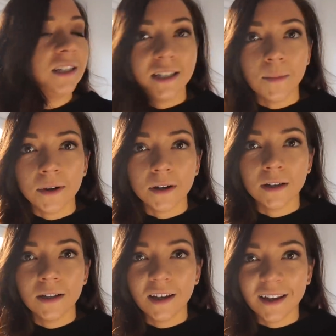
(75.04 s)
December.
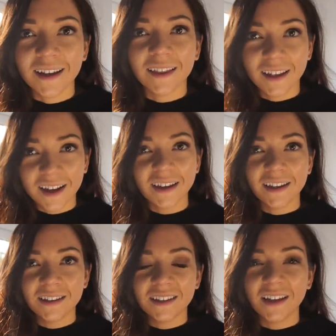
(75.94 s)
Like, that
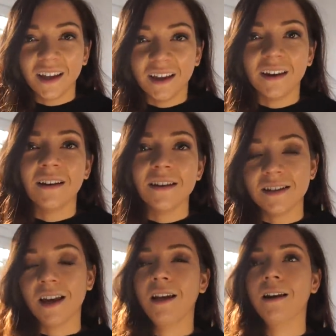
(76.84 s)
is
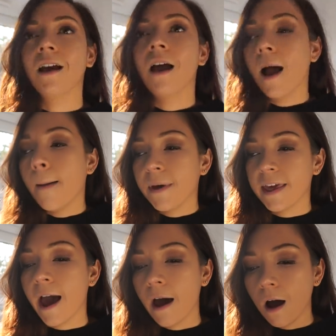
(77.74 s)
insane. But
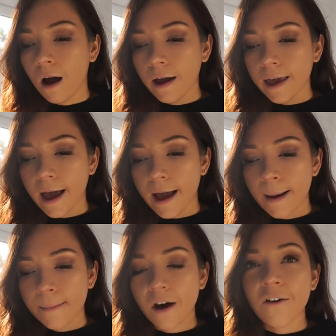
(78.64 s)
yeah, I
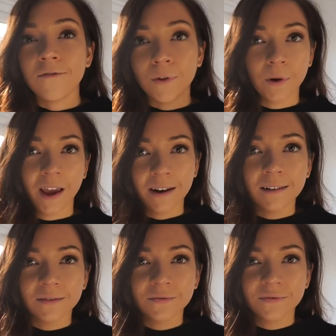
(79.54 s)
am
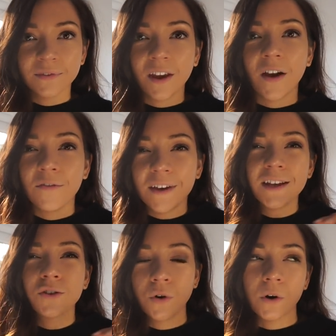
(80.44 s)
vlogging,
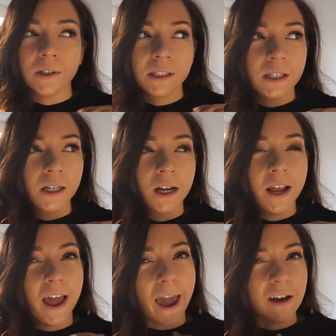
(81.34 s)
fingers crossed,
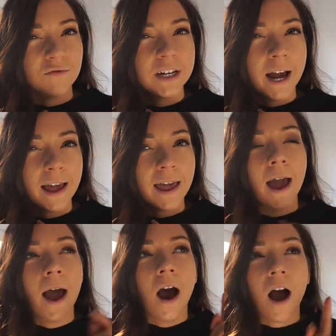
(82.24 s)
every day.
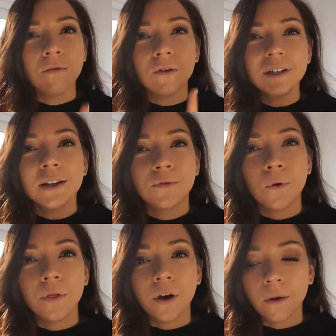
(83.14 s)
I've already
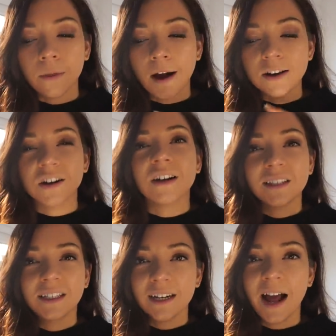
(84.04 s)
thought though, I don't know if
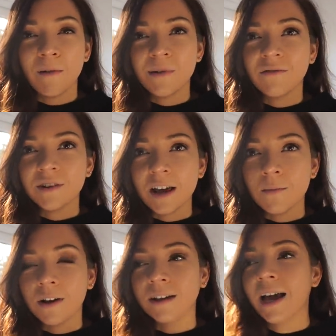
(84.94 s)
this is going to happen every
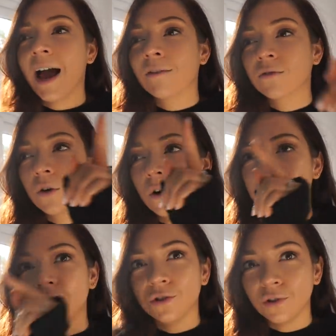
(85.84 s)
day because I have
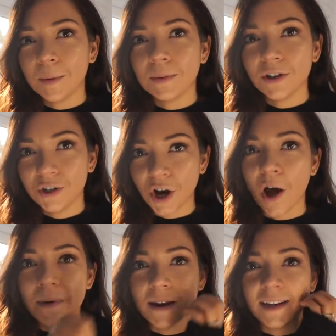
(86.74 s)
got a trip to
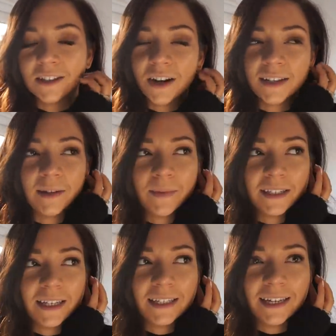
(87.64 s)
Germany to go see my
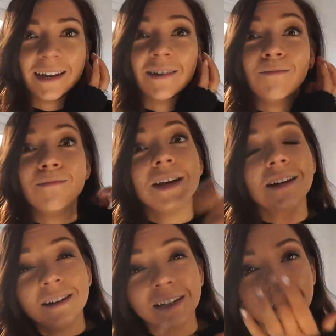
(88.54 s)
sister in the
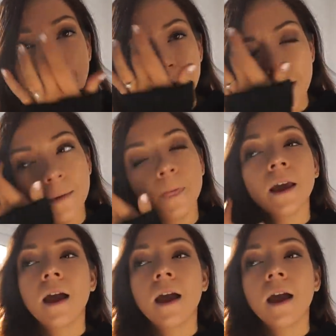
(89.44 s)
middle of December,